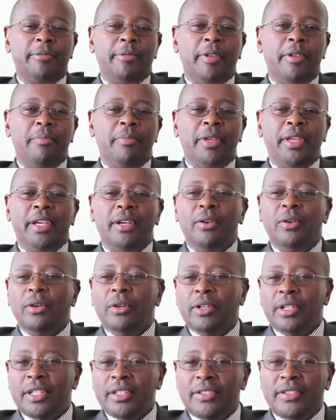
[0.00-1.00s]

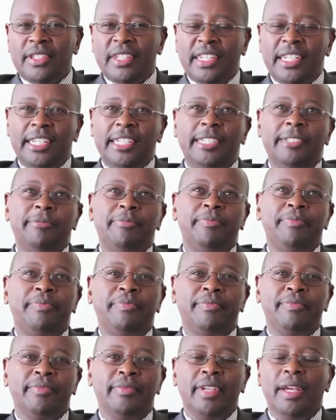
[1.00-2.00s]
Imihigo is a
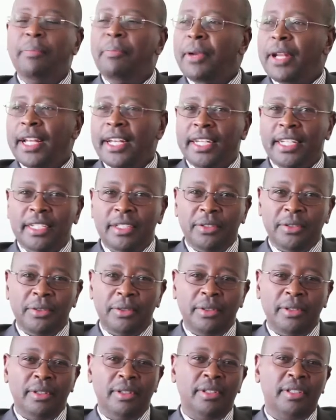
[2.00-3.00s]
planning tool.